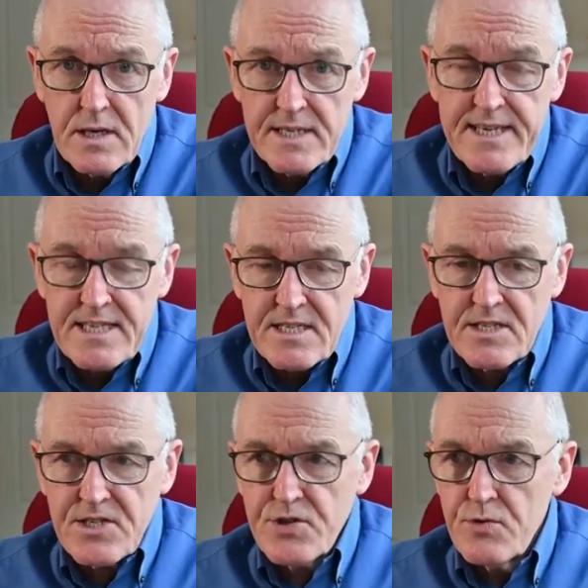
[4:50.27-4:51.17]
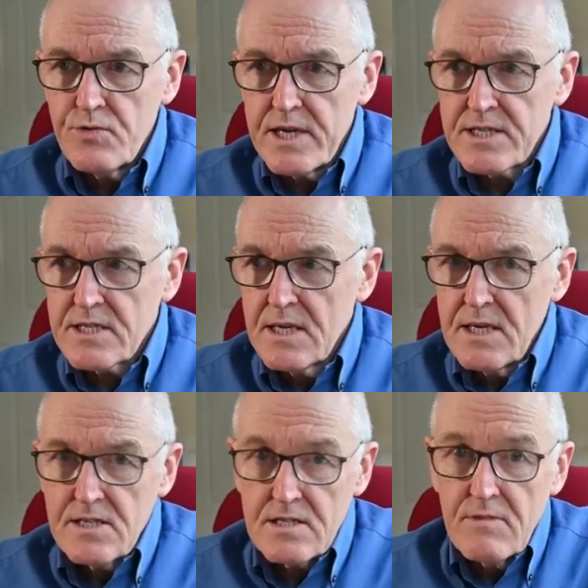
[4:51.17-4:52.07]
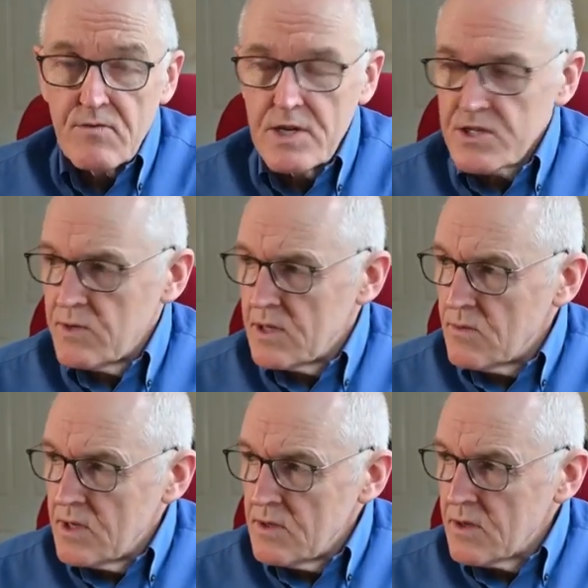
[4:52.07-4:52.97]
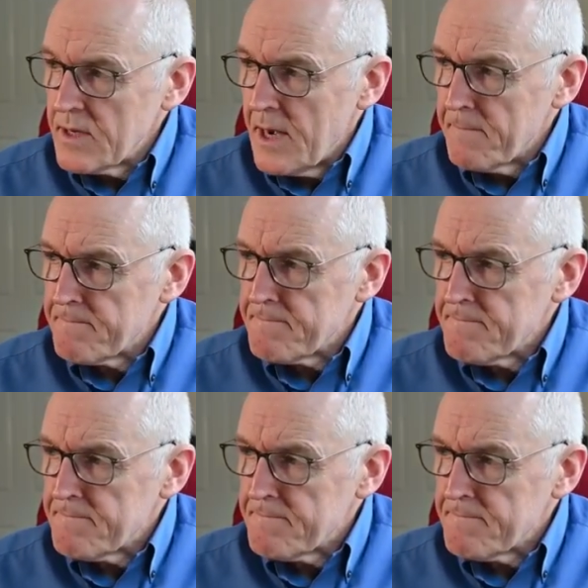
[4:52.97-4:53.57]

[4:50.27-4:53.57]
attests to this, some of which we'll look at.